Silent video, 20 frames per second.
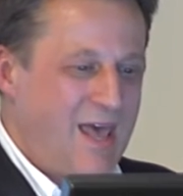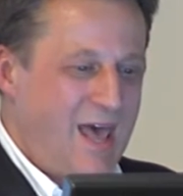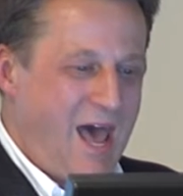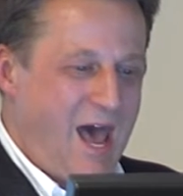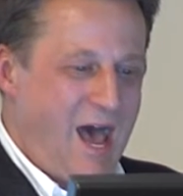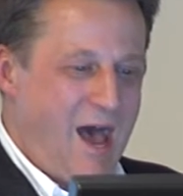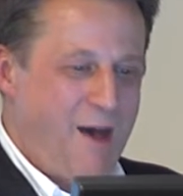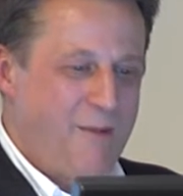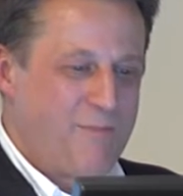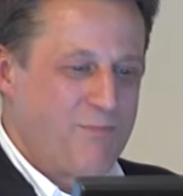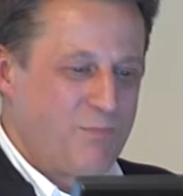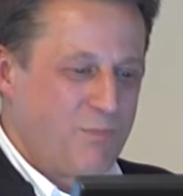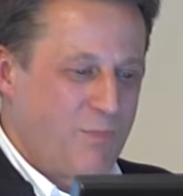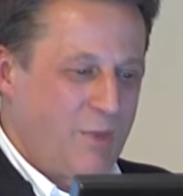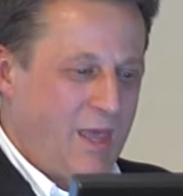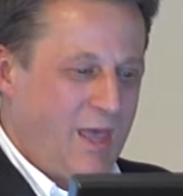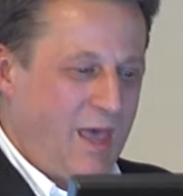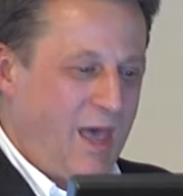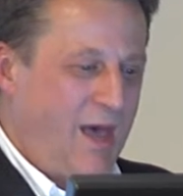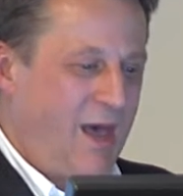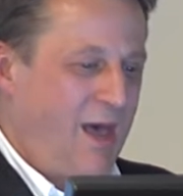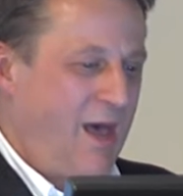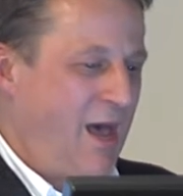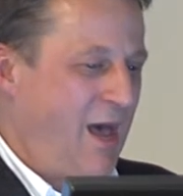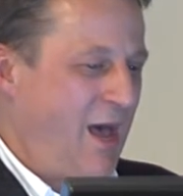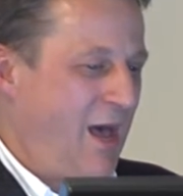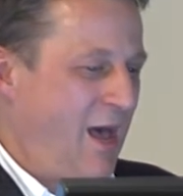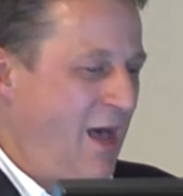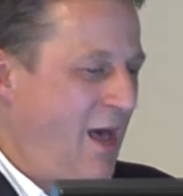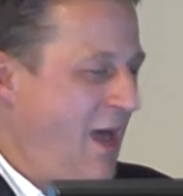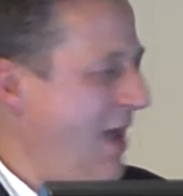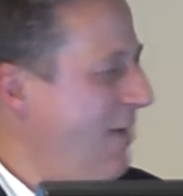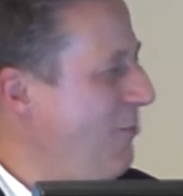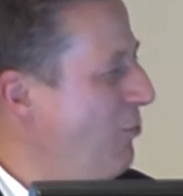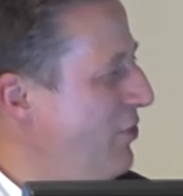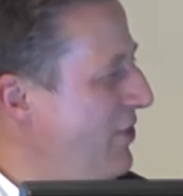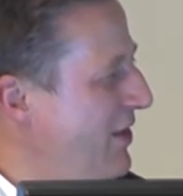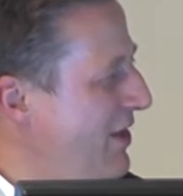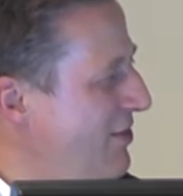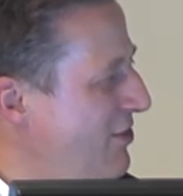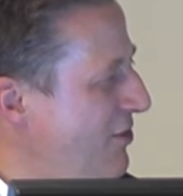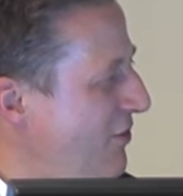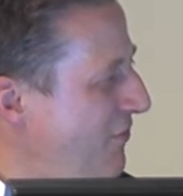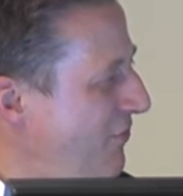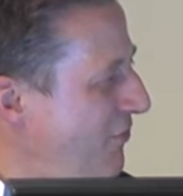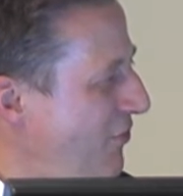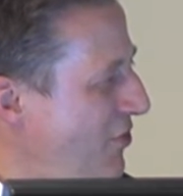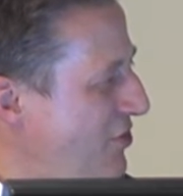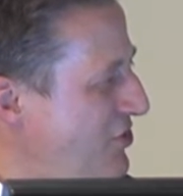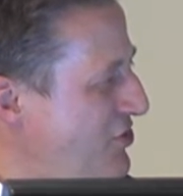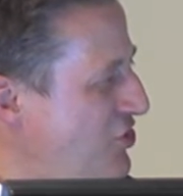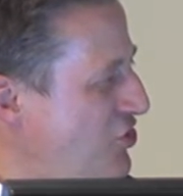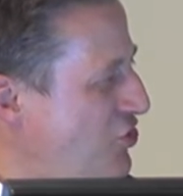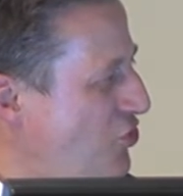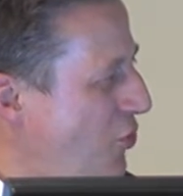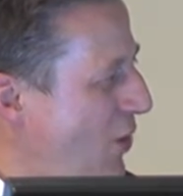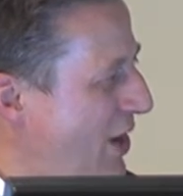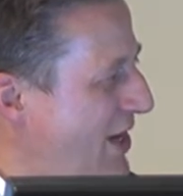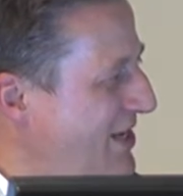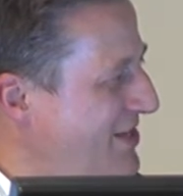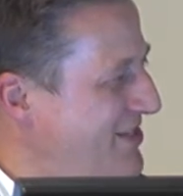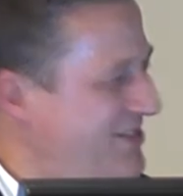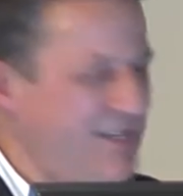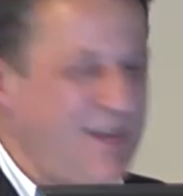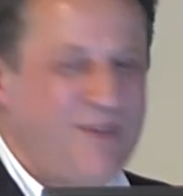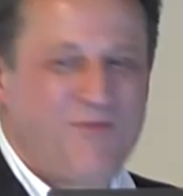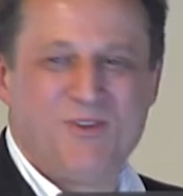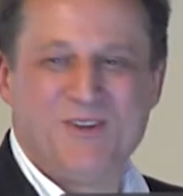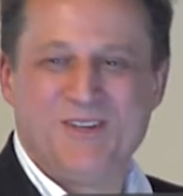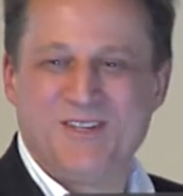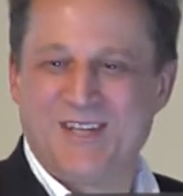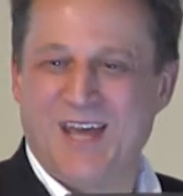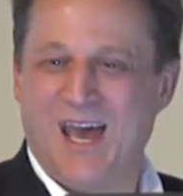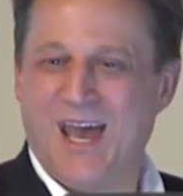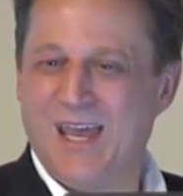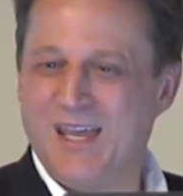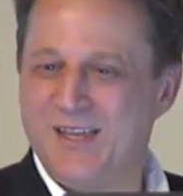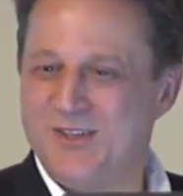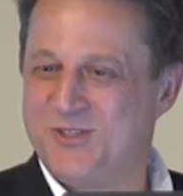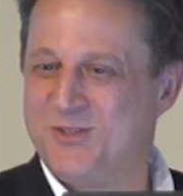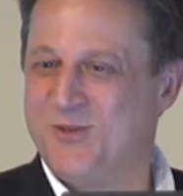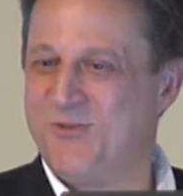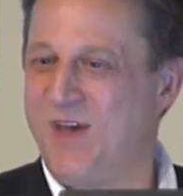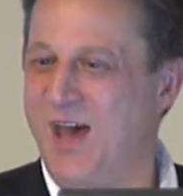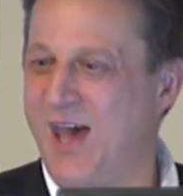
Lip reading: within the first 27 days of